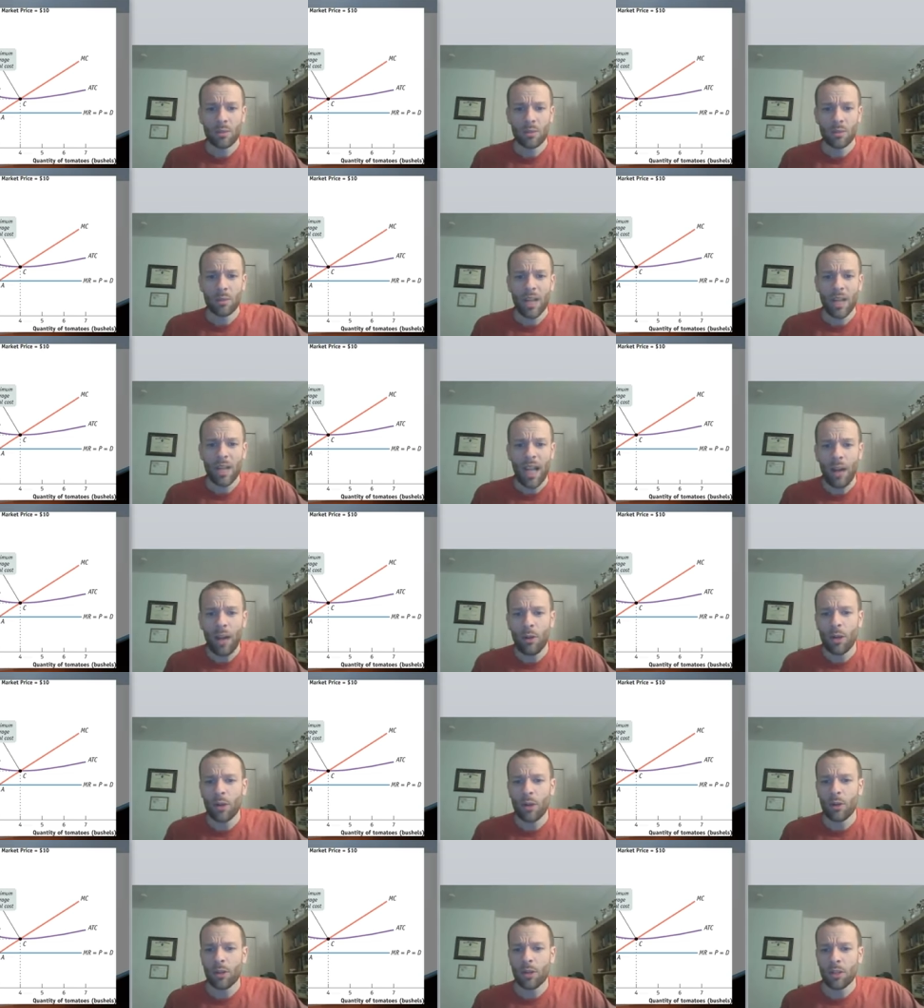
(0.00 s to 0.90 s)
Well, now
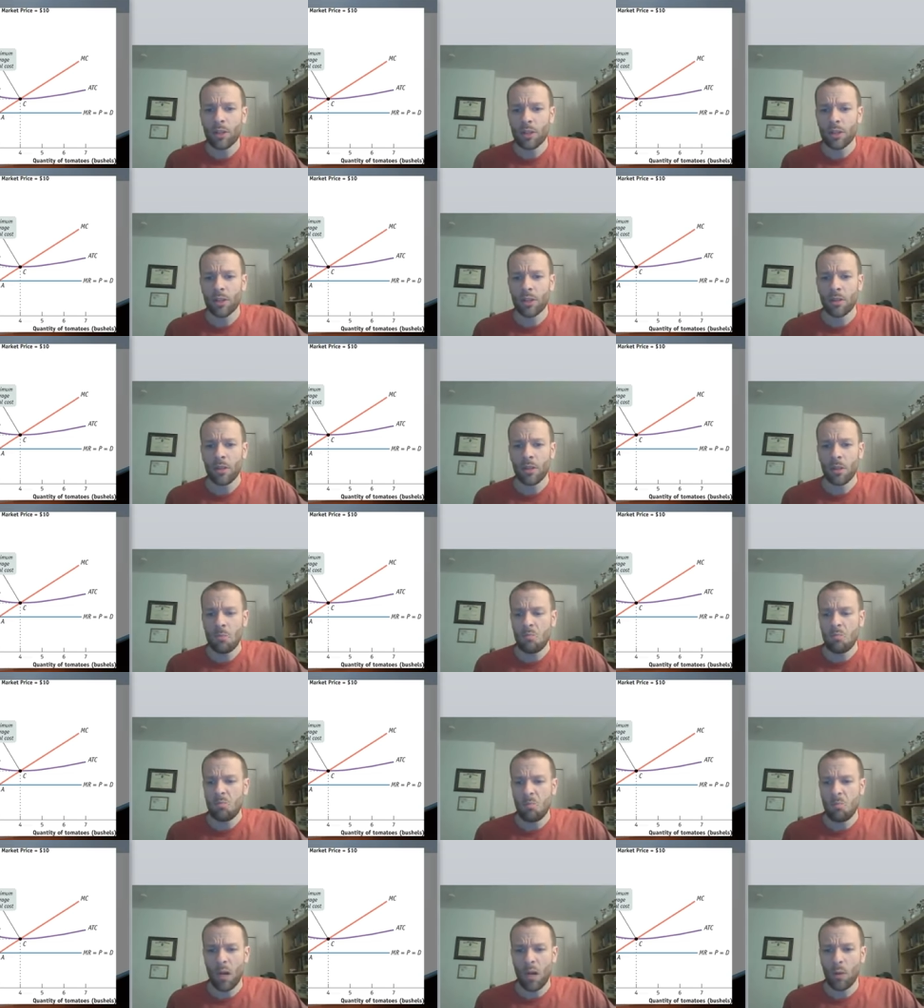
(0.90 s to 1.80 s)
notice,
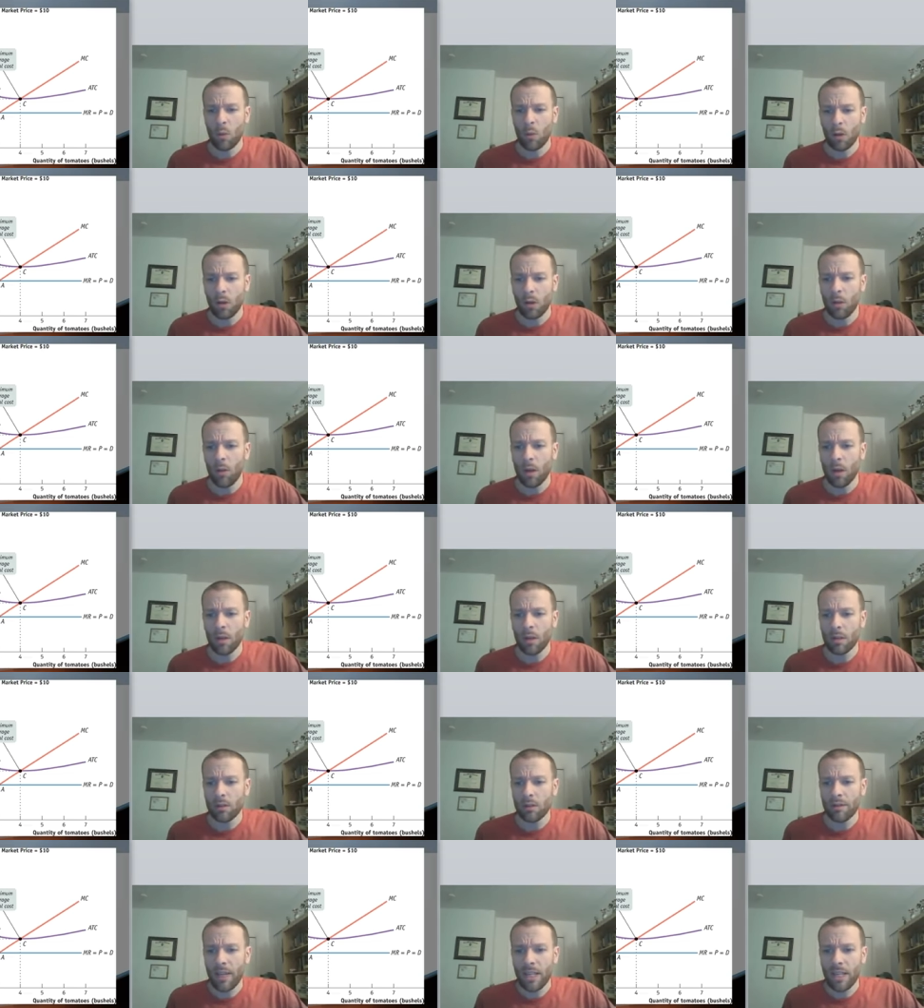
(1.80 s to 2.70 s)
right, we're no
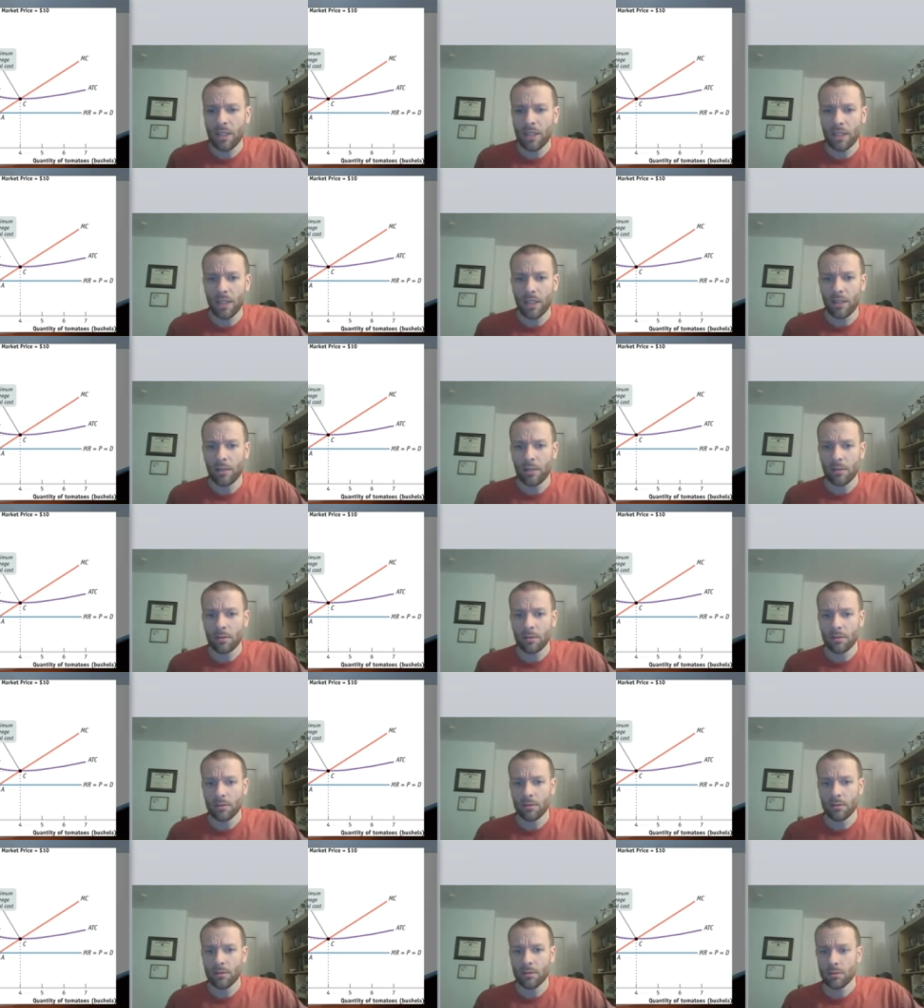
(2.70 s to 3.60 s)
longer facing
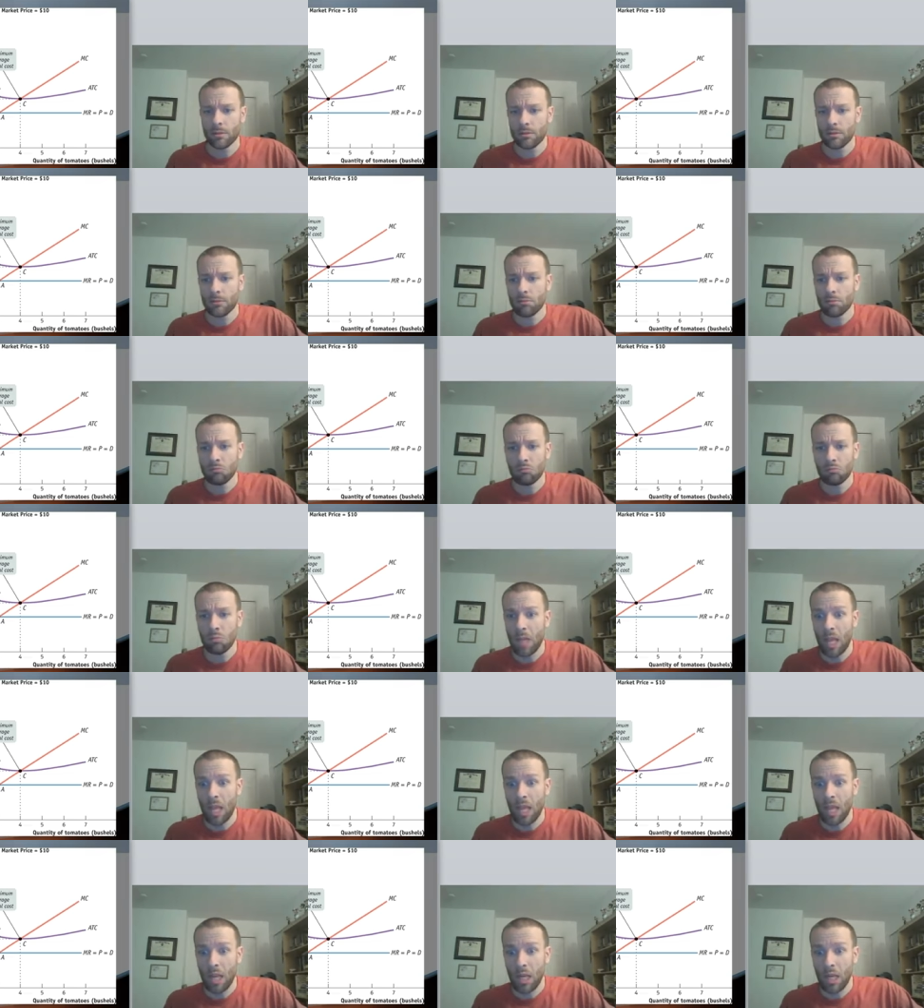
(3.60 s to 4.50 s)

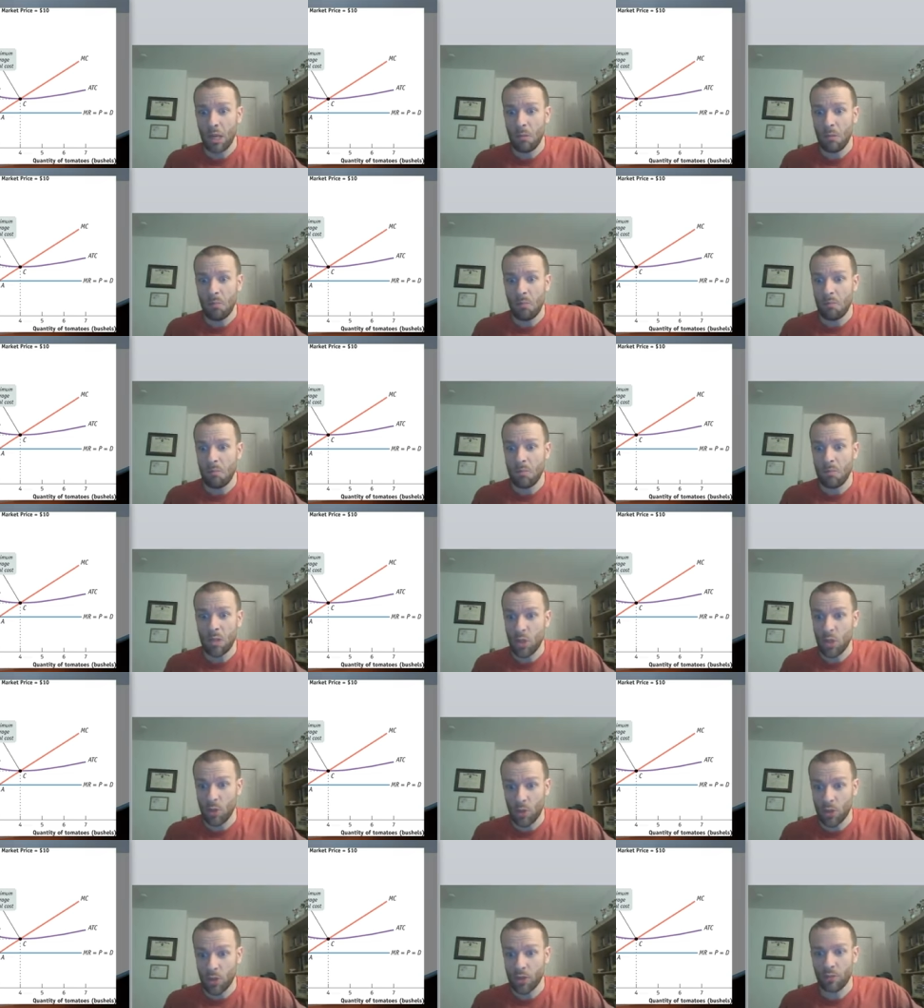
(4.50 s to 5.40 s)
a
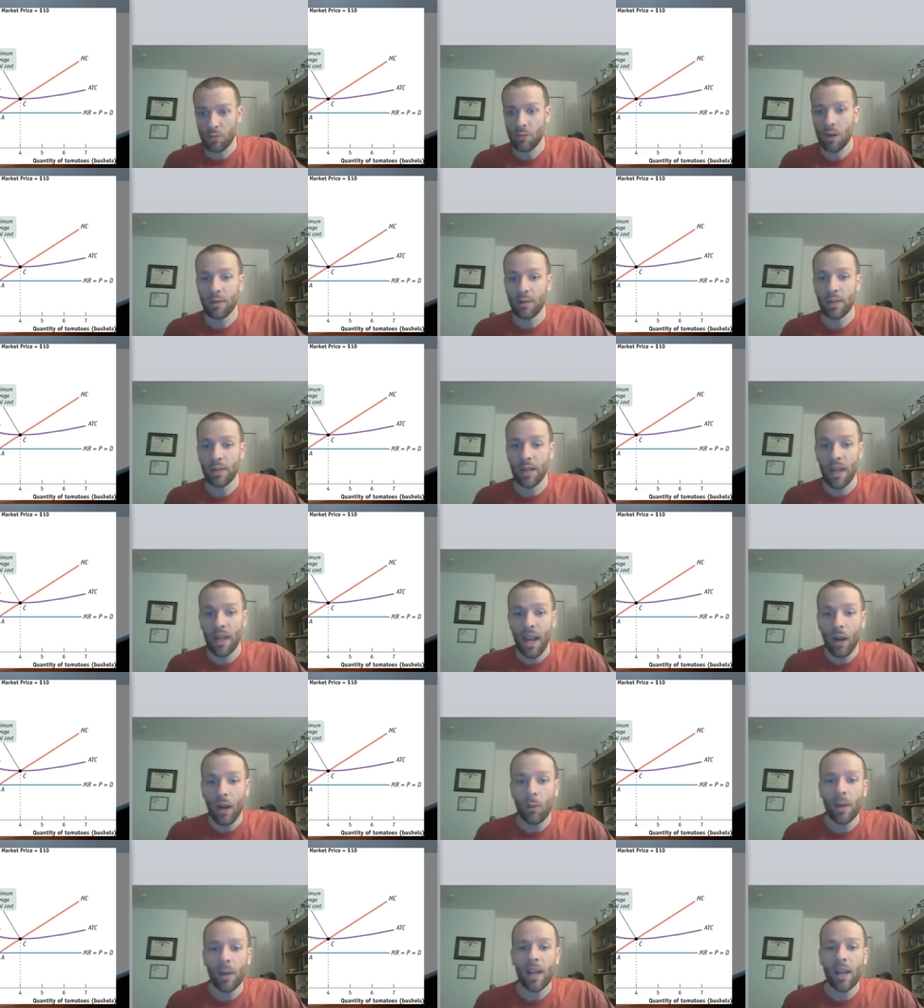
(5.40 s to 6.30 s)
situation of profit.
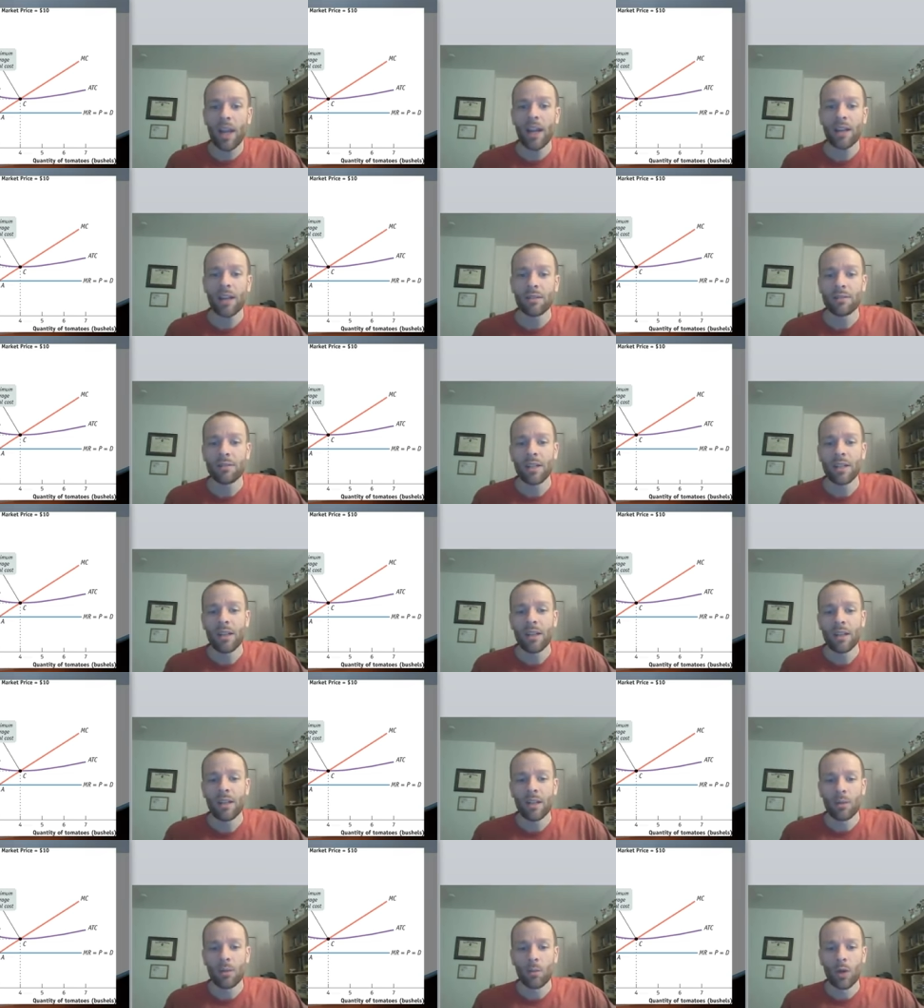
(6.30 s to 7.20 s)
Now we have
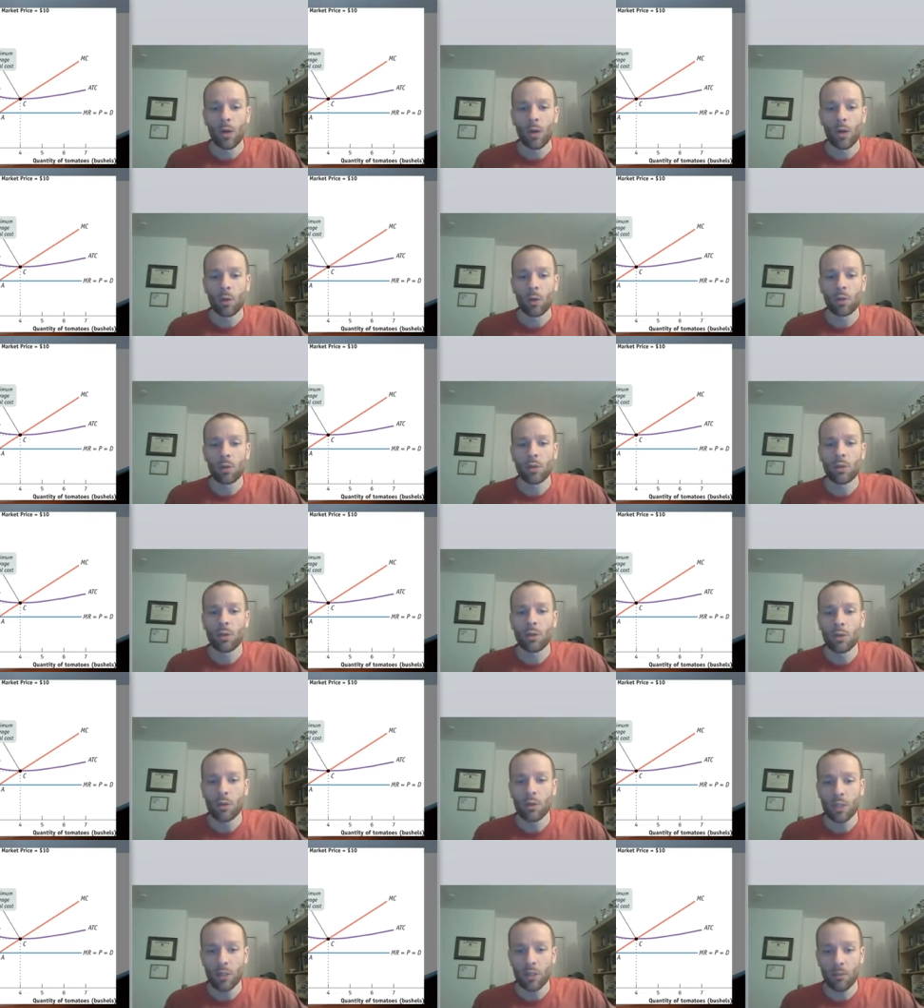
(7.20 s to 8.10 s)
where we're
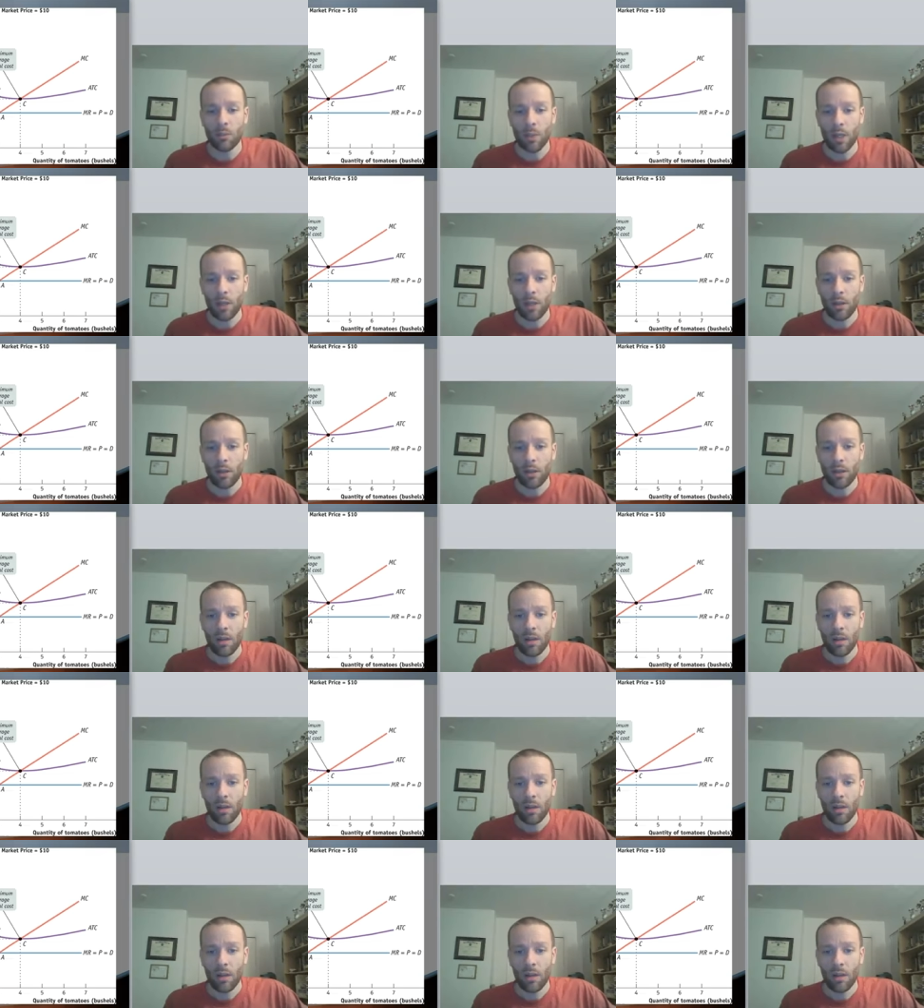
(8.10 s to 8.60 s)
losing money,